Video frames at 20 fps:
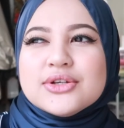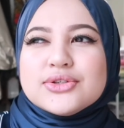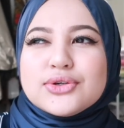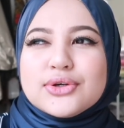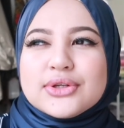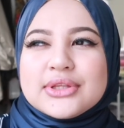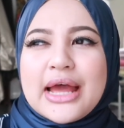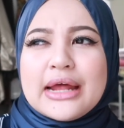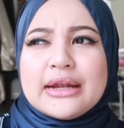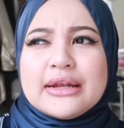
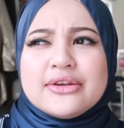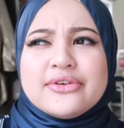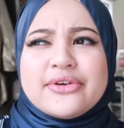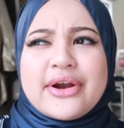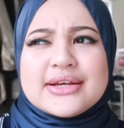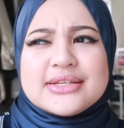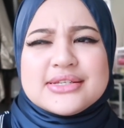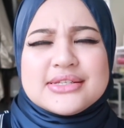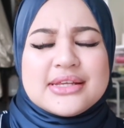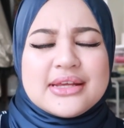So, tak ada
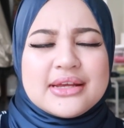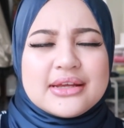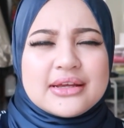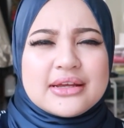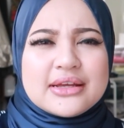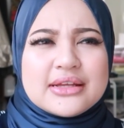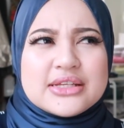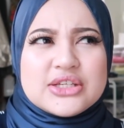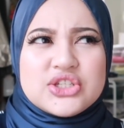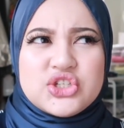
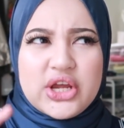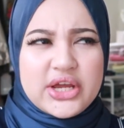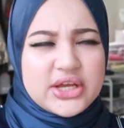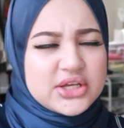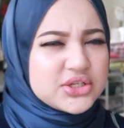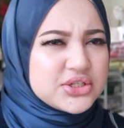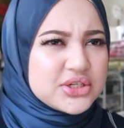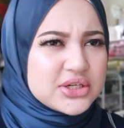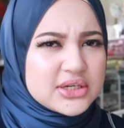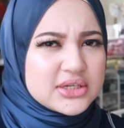drastic
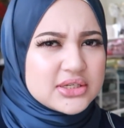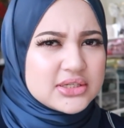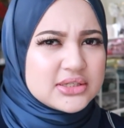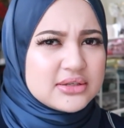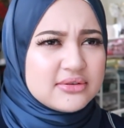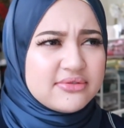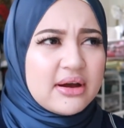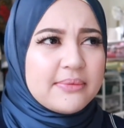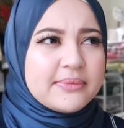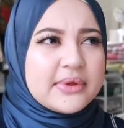
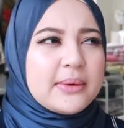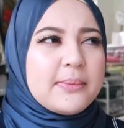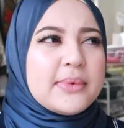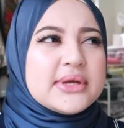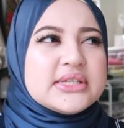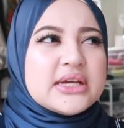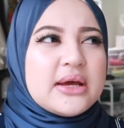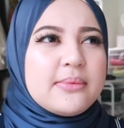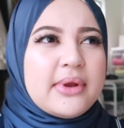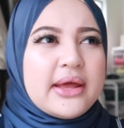changes. Faham tak?
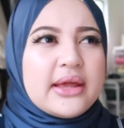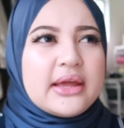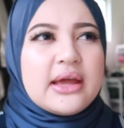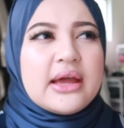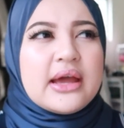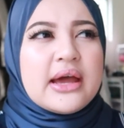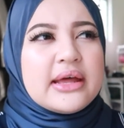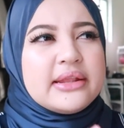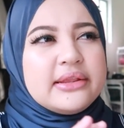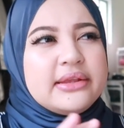Macam like,
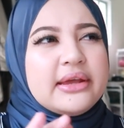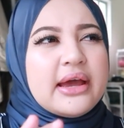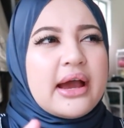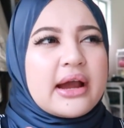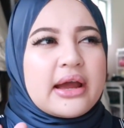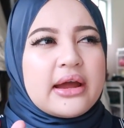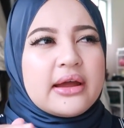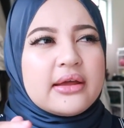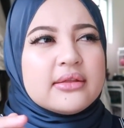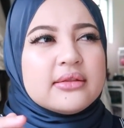dia
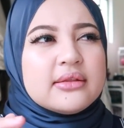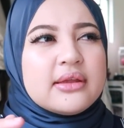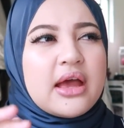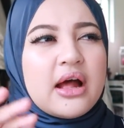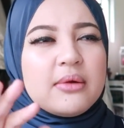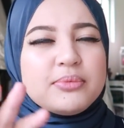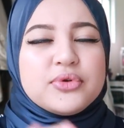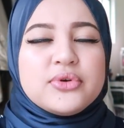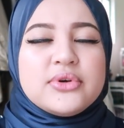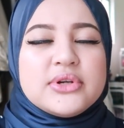akan
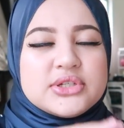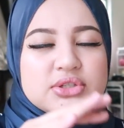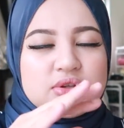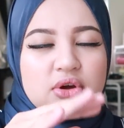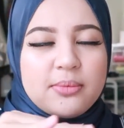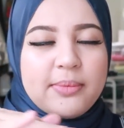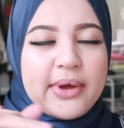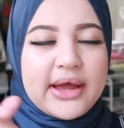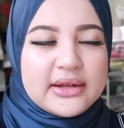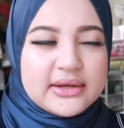help to
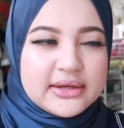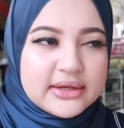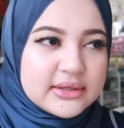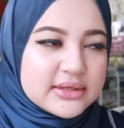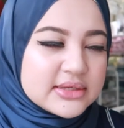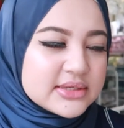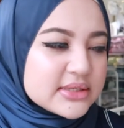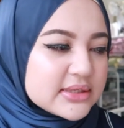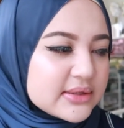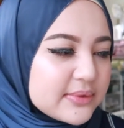restore
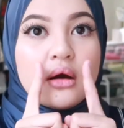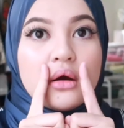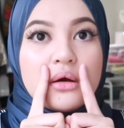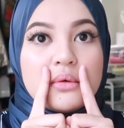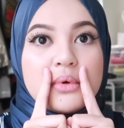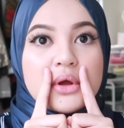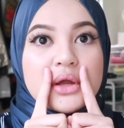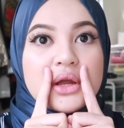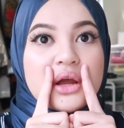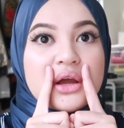balance.
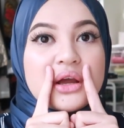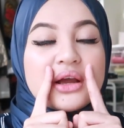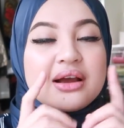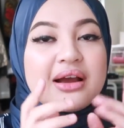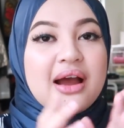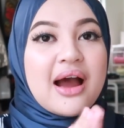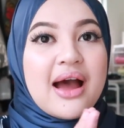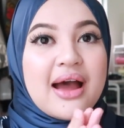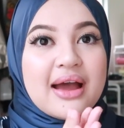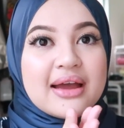Oh my god,
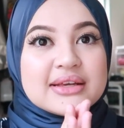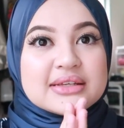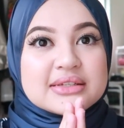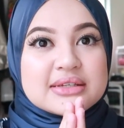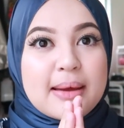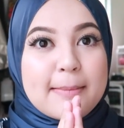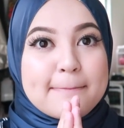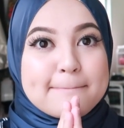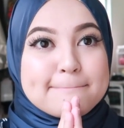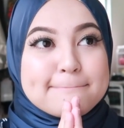guys.